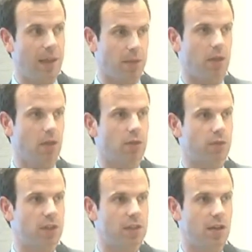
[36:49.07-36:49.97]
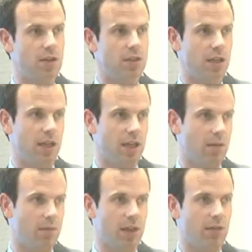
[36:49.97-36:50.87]
I'm going to look for this
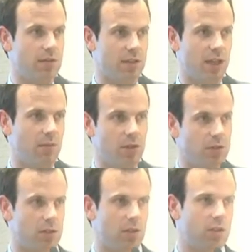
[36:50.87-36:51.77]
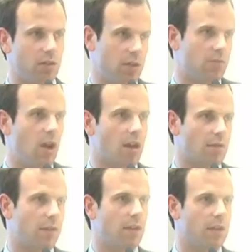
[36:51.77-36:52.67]
heterogeneity without saying, well, you just looked under this rock
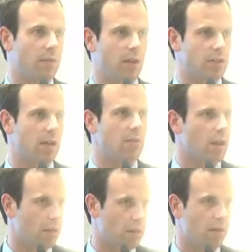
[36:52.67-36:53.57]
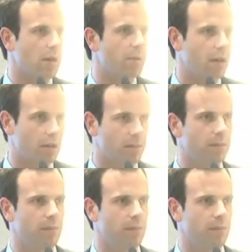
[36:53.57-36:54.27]
and found it. Why should I write a theory about it?